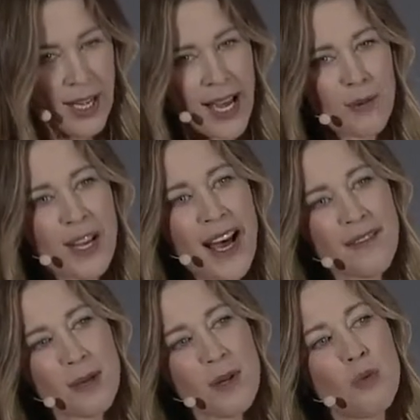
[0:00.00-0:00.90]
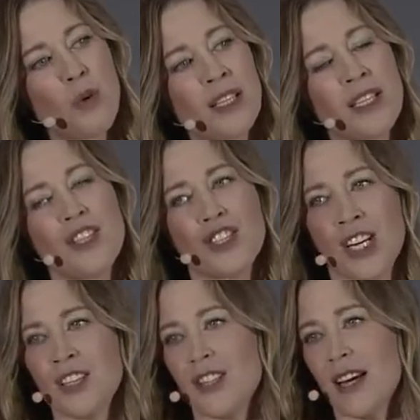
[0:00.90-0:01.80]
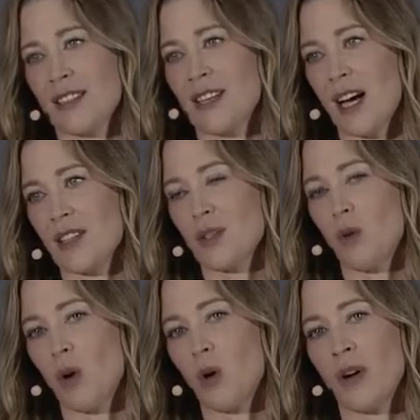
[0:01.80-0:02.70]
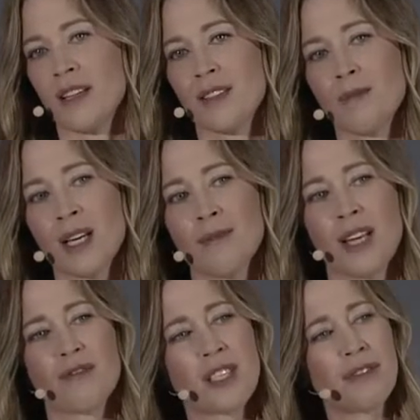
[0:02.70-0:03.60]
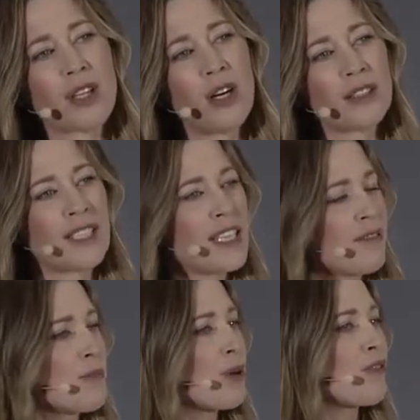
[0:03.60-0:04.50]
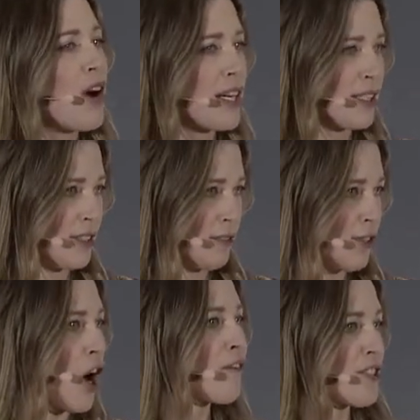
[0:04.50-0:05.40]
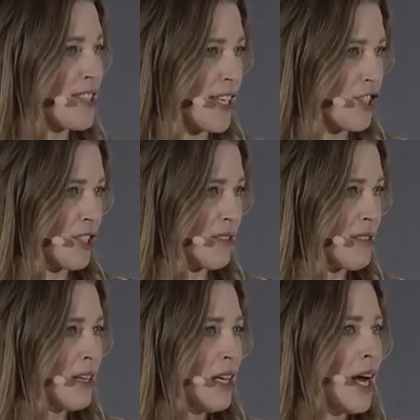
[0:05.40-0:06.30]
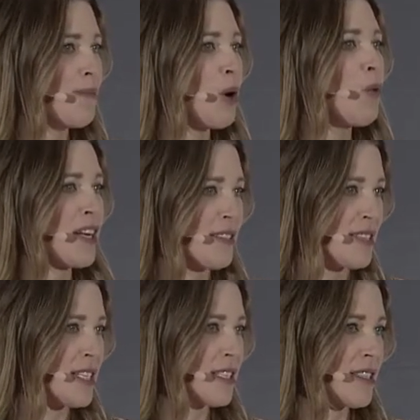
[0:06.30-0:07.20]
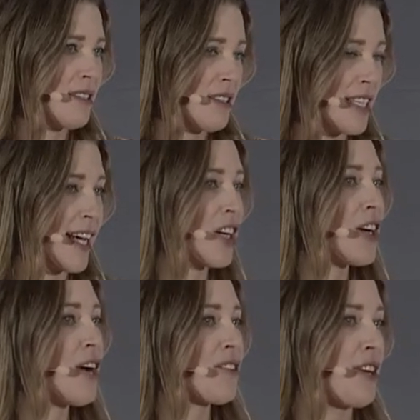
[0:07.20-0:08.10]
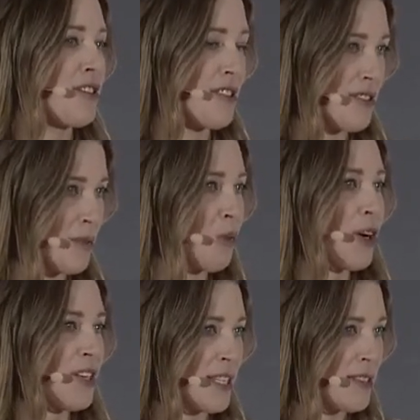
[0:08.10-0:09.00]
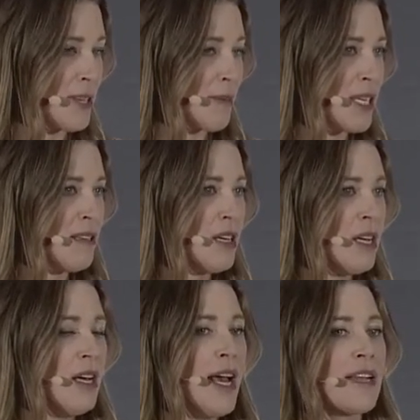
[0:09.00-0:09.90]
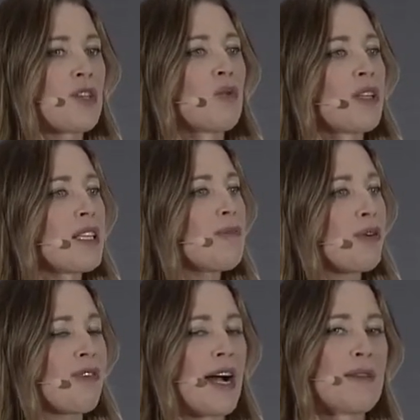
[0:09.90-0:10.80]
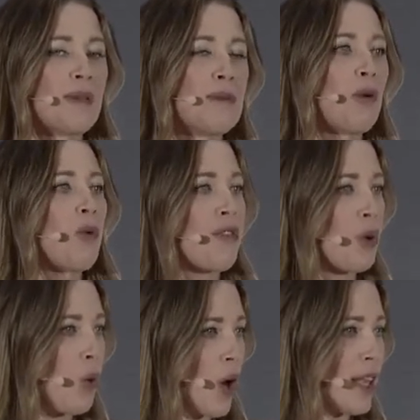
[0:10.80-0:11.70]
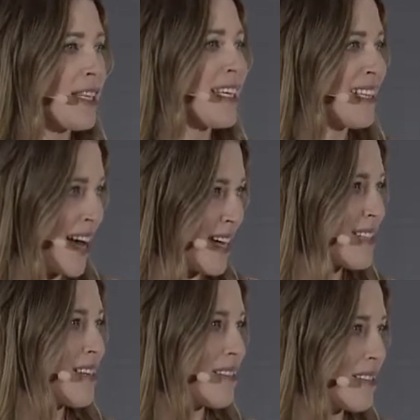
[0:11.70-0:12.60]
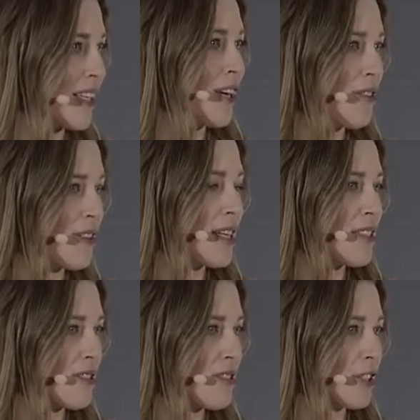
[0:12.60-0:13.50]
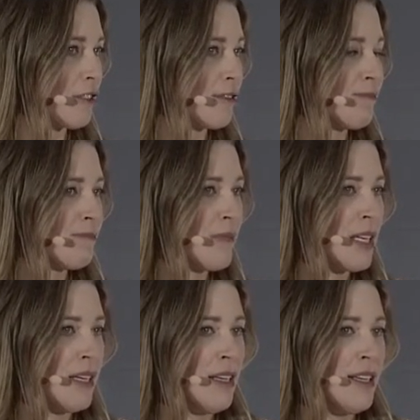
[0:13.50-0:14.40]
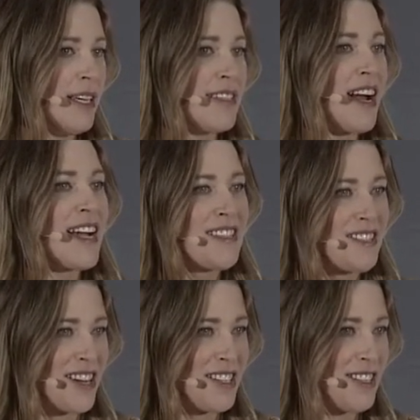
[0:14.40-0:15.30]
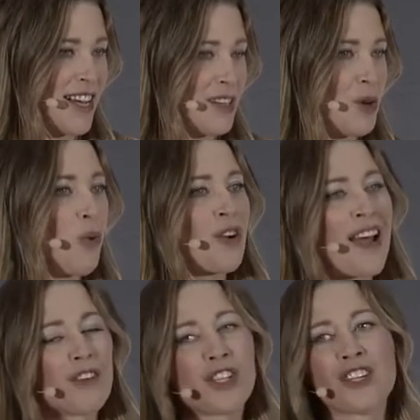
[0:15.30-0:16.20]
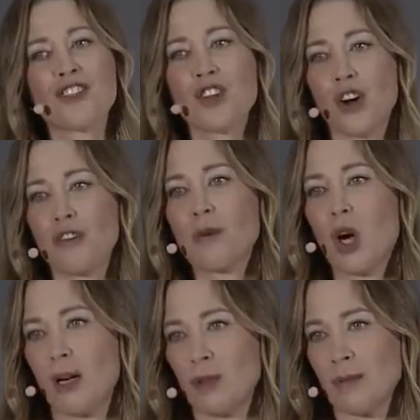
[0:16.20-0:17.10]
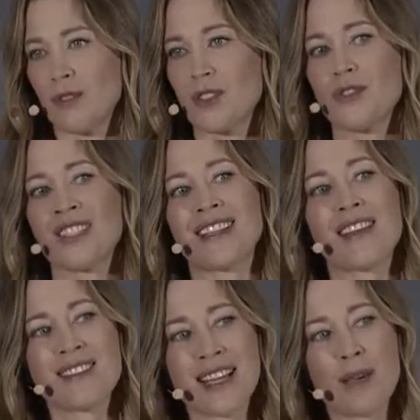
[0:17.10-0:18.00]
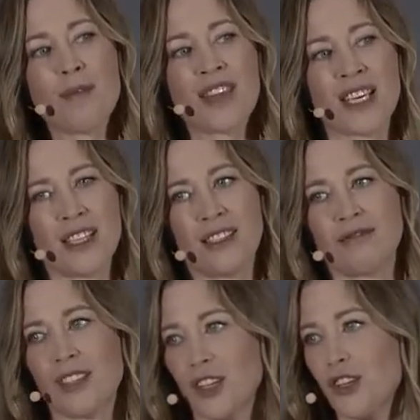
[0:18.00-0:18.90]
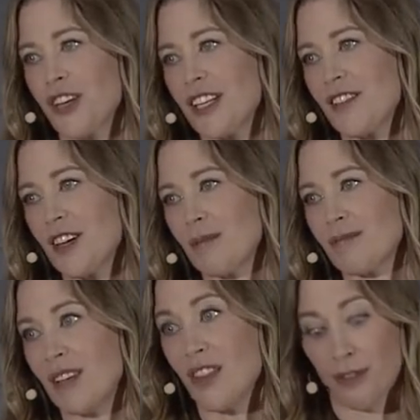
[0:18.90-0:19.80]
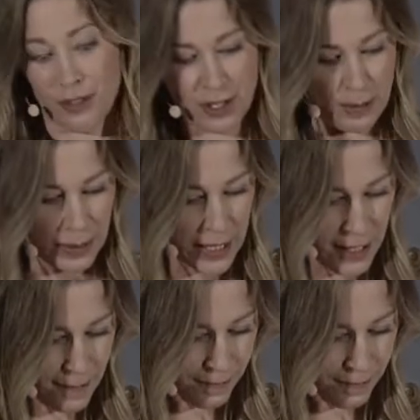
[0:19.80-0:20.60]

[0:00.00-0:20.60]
And we have to be willing to change that status quo and sometimes have difficult and even provocative conversations about what is needed to get our healthcare system where it needs to be and to really provide people with the quality and access to care that they deserve. As Einstein said, we're never going to solve problems using the same thinking that created them in the first place.